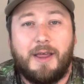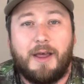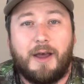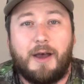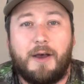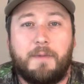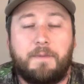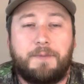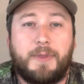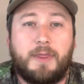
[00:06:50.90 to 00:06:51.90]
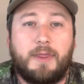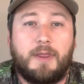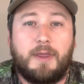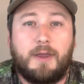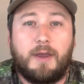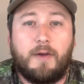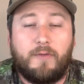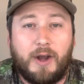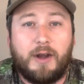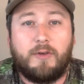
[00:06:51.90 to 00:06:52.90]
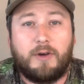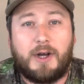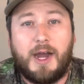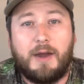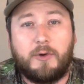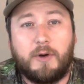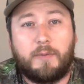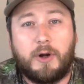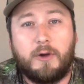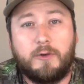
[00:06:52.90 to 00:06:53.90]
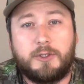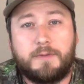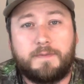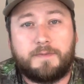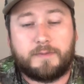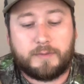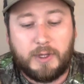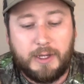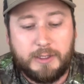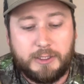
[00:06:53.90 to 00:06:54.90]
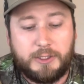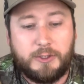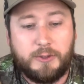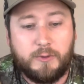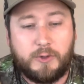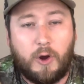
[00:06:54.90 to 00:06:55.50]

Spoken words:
a very reliable approach is to